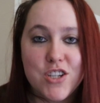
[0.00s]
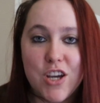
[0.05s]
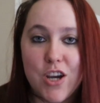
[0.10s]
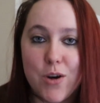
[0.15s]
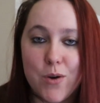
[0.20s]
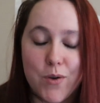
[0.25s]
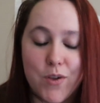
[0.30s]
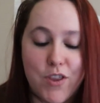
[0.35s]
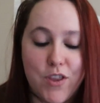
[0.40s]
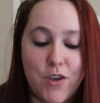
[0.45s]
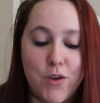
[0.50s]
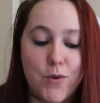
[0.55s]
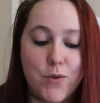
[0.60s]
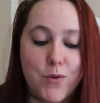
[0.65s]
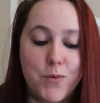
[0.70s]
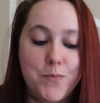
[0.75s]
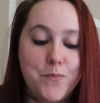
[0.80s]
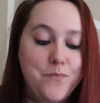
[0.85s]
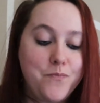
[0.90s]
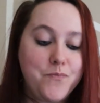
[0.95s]
share with
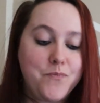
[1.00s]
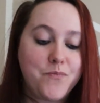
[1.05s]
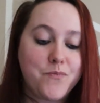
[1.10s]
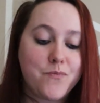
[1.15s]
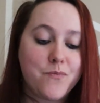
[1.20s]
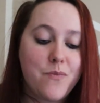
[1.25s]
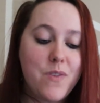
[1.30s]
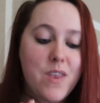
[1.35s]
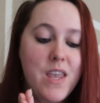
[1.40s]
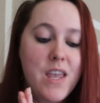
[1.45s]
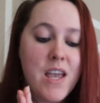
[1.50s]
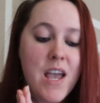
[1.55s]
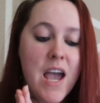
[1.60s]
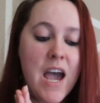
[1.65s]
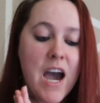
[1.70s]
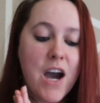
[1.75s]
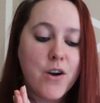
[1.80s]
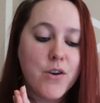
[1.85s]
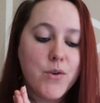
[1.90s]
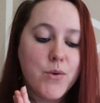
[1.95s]
you
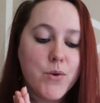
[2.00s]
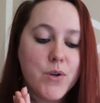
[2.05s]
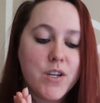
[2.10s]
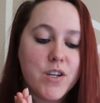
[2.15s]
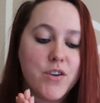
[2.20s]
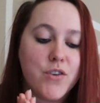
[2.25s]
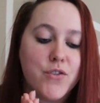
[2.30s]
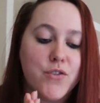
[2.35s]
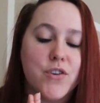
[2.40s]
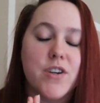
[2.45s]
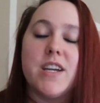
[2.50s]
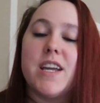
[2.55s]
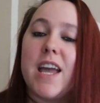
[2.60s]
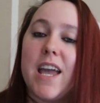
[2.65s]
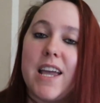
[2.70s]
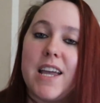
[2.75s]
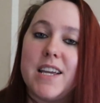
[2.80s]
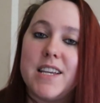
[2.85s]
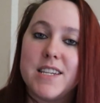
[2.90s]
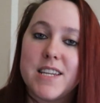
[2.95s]
how you can
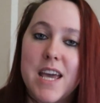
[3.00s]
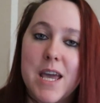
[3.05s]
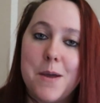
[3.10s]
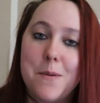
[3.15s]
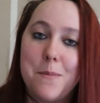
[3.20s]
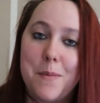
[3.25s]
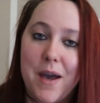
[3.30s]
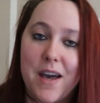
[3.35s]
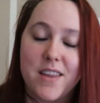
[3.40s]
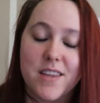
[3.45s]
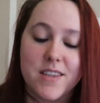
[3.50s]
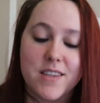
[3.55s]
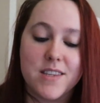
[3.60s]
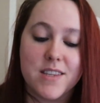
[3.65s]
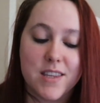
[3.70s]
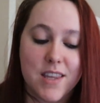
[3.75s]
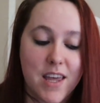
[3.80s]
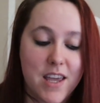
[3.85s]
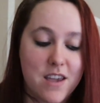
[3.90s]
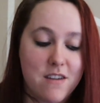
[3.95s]
create a
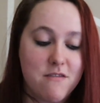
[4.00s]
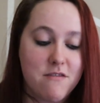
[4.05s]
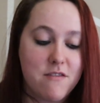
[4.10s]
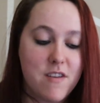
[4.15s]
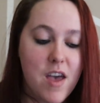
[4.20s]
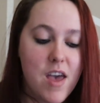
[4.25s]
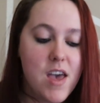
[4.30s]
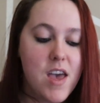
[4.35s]
balanced life